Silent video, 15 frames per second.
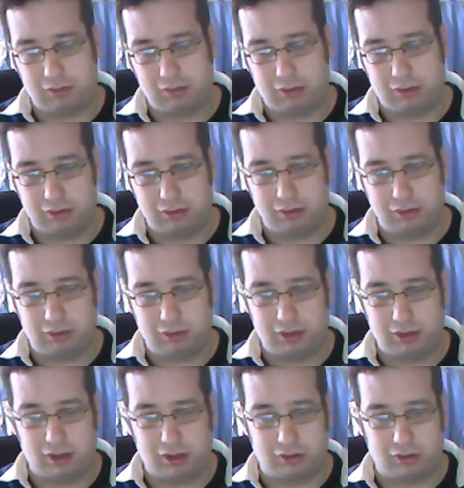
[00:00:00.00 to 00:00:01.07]
look at the
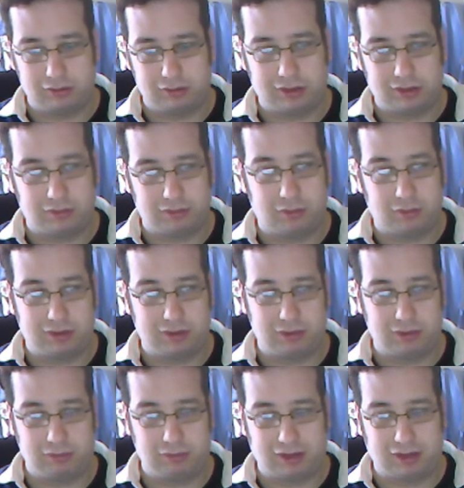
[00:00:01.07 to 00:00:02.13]
context of what he was
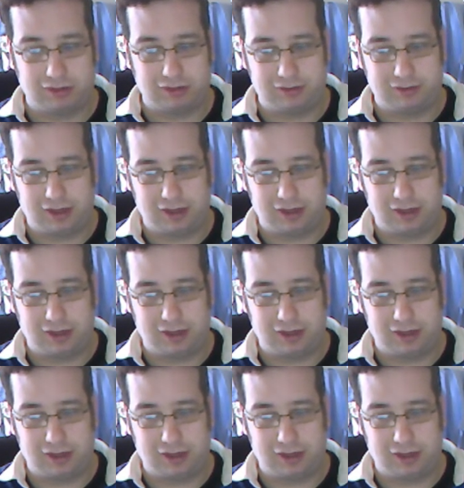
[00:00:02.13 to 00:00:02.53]
actually saying.